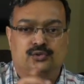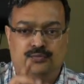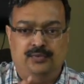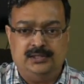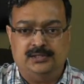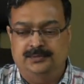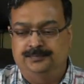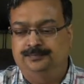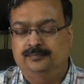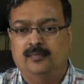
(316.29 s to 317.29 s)
So first
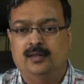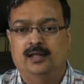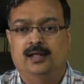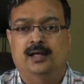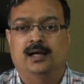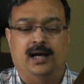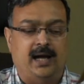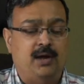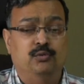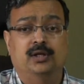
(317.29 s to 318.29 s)

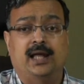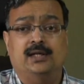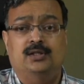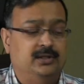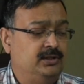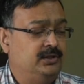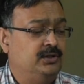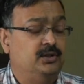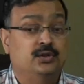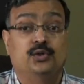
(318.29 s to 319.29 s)
I would like
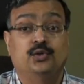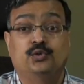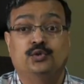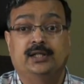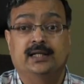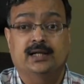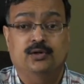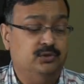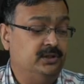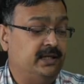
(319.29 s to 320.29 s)
to take
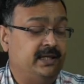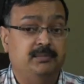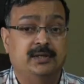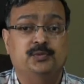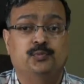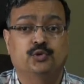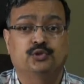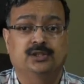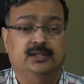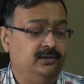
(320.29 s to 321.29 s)
out the image
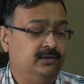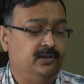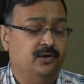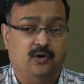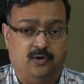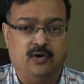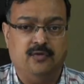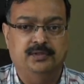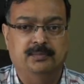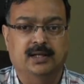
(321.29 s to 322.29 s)
portion
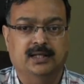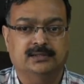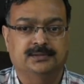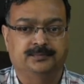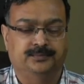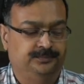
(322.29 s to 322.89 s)
of the brass